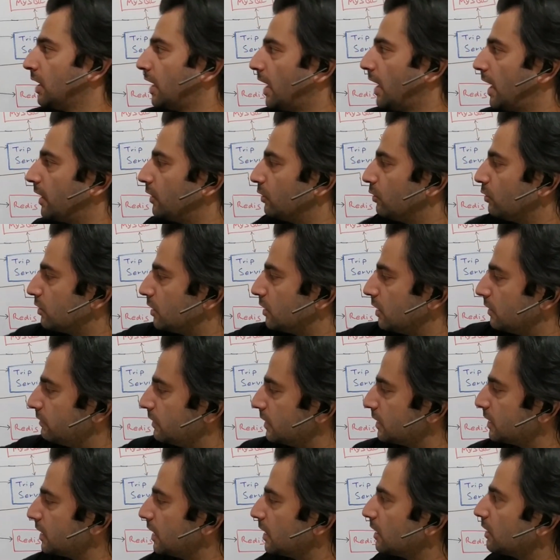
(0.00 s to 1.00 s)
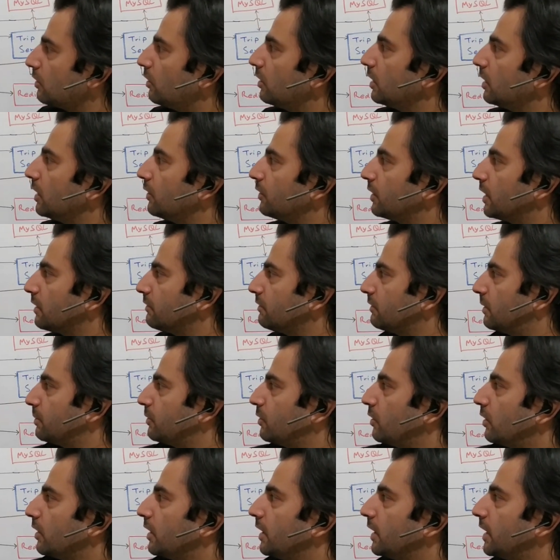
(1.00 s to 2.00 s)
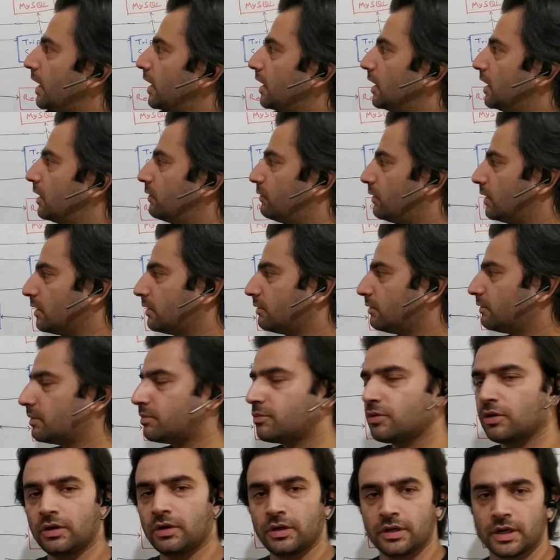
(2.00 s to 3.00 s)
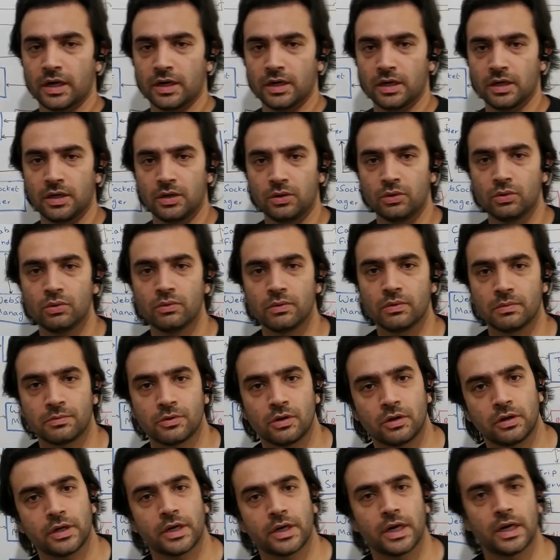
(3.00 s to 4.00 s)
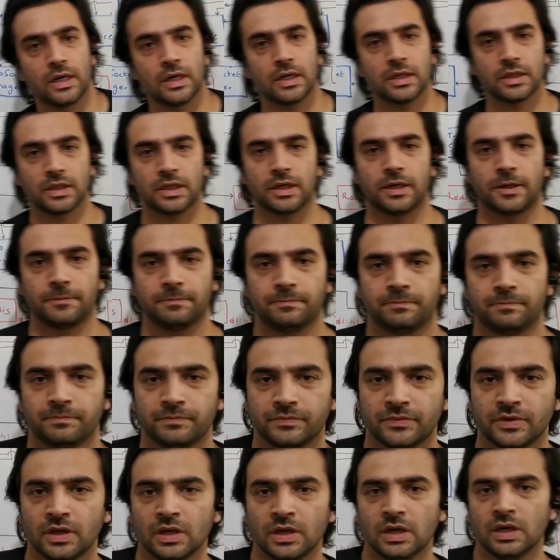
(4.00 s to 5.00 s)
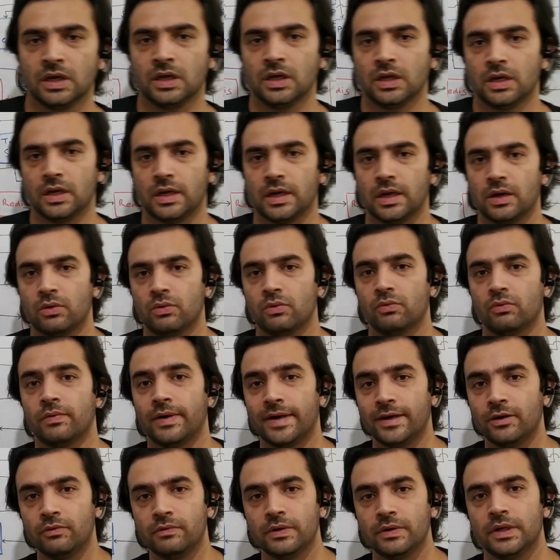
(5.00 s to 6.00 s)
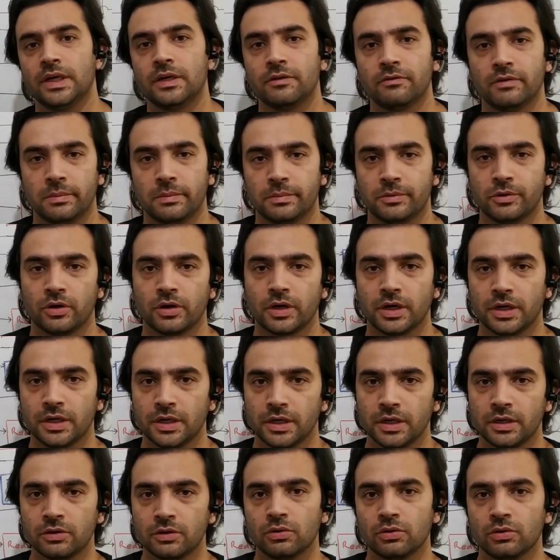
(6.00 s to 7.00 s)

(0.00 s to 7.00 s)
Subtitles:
And those servers are called out as WebSocket Handler 1, WebSocket Handler 2, WebSocket Handler 3. Now, why do we need WebSocket here?